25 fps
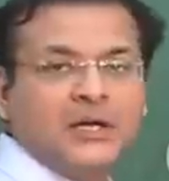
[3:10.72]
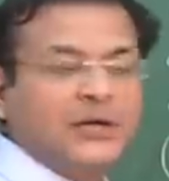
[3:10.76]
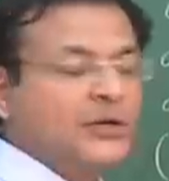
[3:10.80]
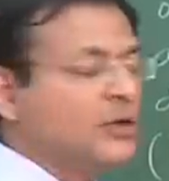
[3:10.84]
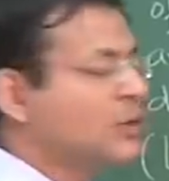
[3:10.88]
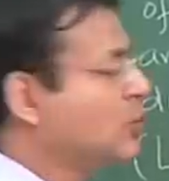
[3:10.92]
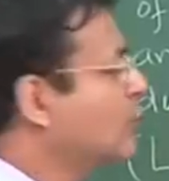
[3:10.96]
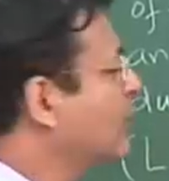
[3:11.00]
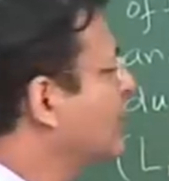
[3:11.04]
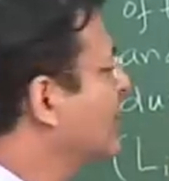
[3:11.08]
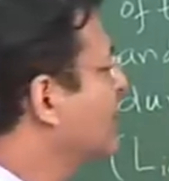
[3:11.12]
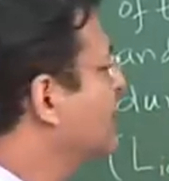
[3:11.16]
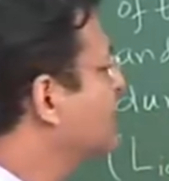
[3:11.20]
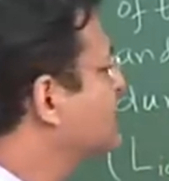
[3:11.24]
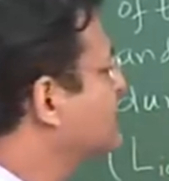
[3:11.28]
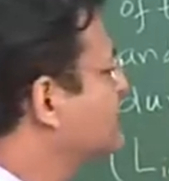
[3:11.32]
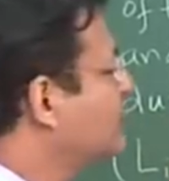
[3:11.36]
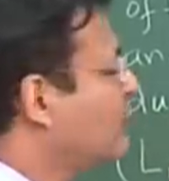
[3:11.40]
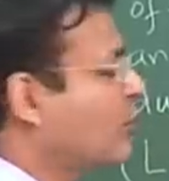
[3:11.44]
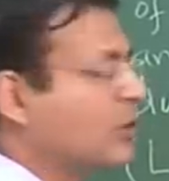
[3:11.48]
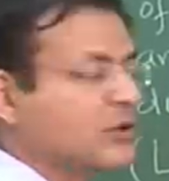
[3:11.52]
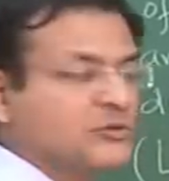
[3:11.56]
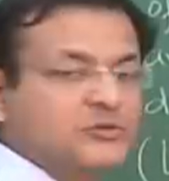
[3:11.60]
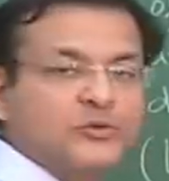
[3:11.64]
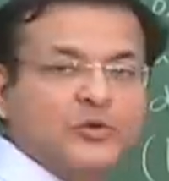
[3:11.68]
during its
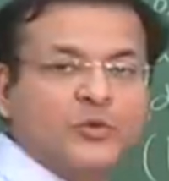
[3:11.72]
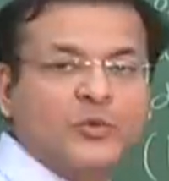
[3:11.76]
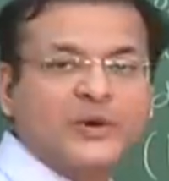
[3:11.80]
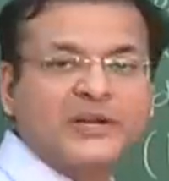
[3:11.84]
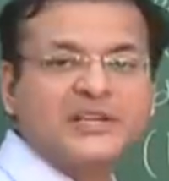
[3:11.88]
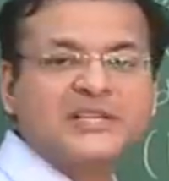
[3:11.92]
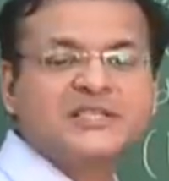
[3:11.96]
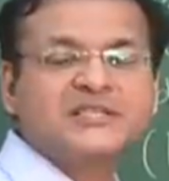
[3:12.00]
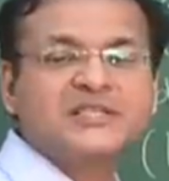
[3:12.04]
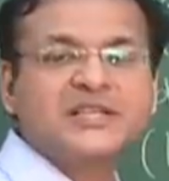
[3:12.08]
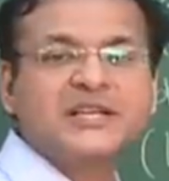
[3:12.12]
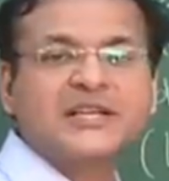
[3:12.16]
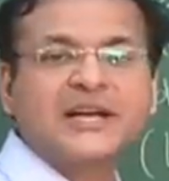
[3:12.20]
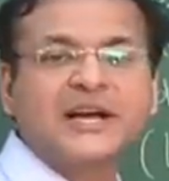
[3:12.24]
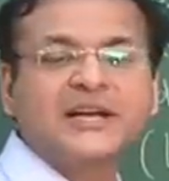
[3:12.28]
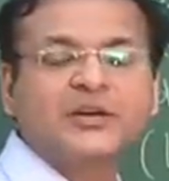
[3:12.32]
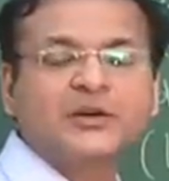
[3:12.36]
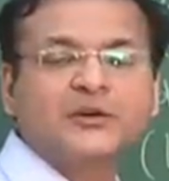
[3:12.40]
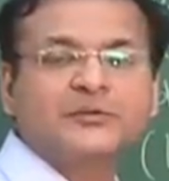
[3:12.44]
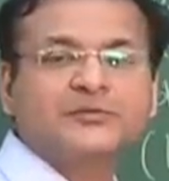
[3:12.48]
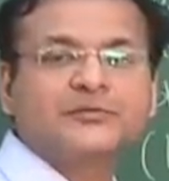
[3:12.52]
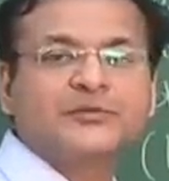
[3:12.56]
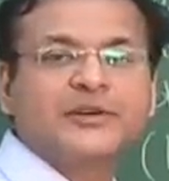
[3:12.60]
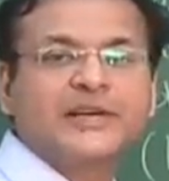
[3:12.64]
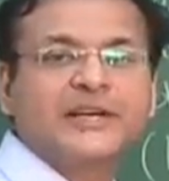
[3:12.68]
fall. So what is the kind
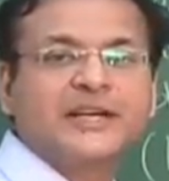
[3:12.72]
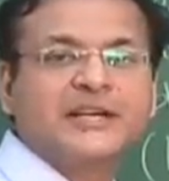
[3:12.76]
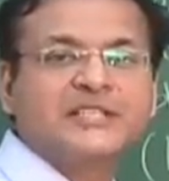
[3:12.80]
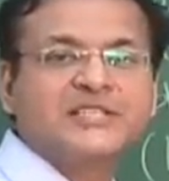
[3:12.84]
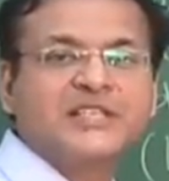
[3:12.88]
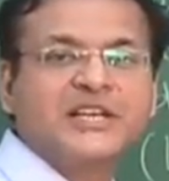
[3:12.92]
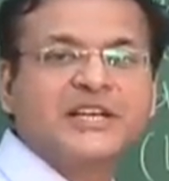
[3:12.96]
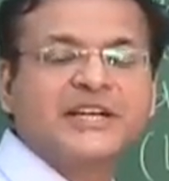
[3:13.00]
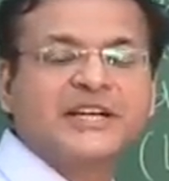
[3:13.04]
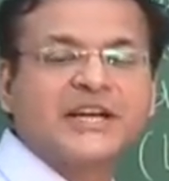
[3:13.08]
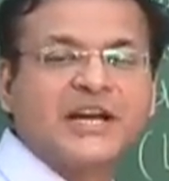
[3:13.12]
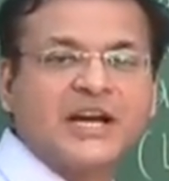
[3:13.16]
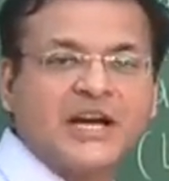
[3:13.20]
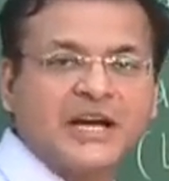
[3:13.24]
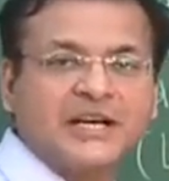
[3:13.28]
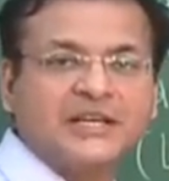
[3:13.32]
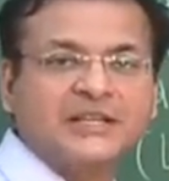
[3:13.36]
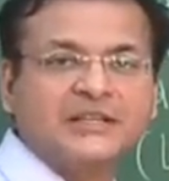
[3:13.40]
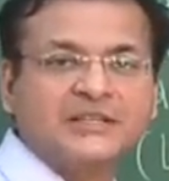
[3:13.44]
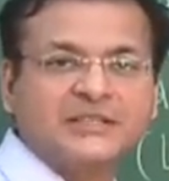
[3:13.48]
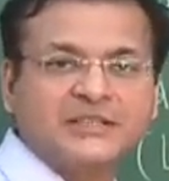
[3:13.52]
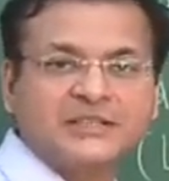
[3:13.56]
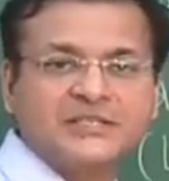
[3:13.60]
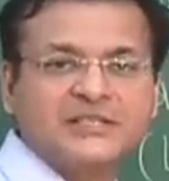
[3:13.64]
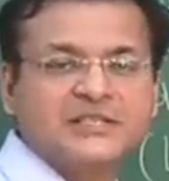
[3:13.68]
of energy it had?
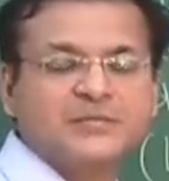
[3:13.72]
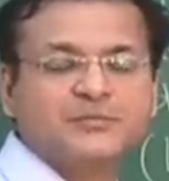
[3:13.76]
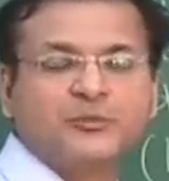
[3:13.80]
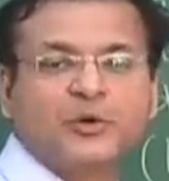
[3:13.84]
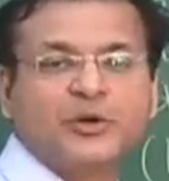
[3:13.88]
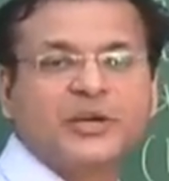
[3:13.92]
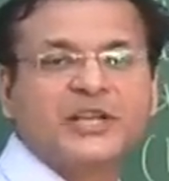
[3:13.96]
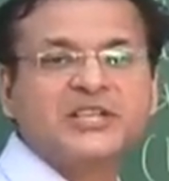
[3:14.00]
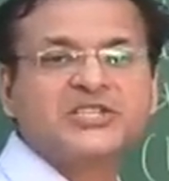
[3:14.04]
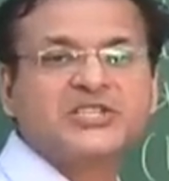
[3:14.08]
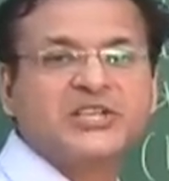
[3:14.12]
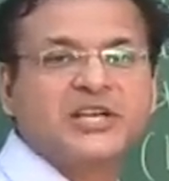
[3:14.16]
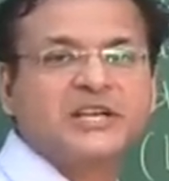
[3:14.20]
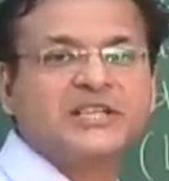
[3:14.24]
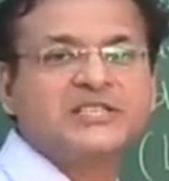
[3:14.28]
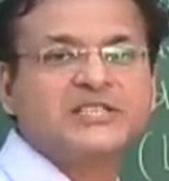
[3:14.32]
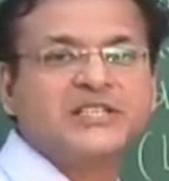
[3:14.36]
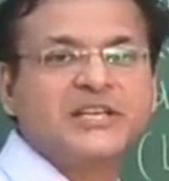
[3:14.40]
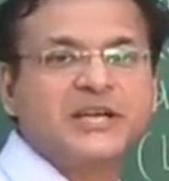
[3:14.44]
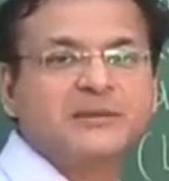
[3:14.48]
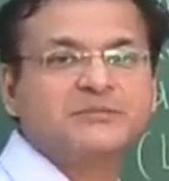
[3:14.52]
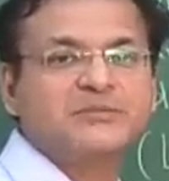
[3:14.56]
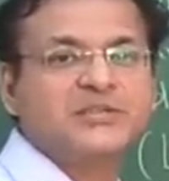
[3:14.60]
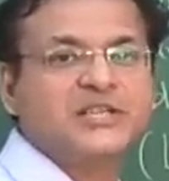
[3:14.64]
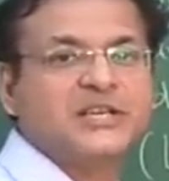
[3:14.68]
This is potential energy
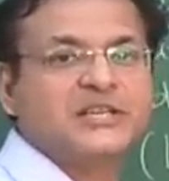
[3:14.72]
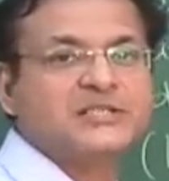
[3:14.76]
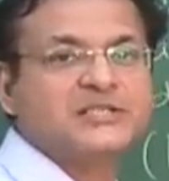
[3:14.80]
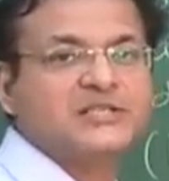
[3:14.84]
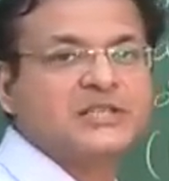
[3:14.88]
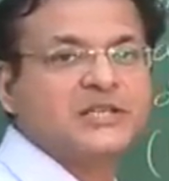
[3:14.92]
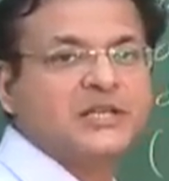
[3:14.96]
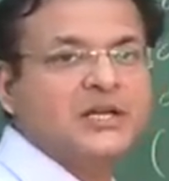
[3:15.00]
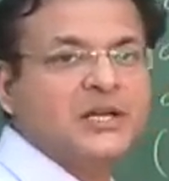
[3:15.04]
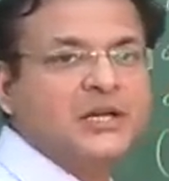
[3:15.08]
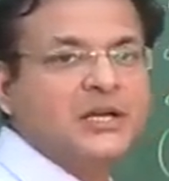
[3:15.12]
MGH.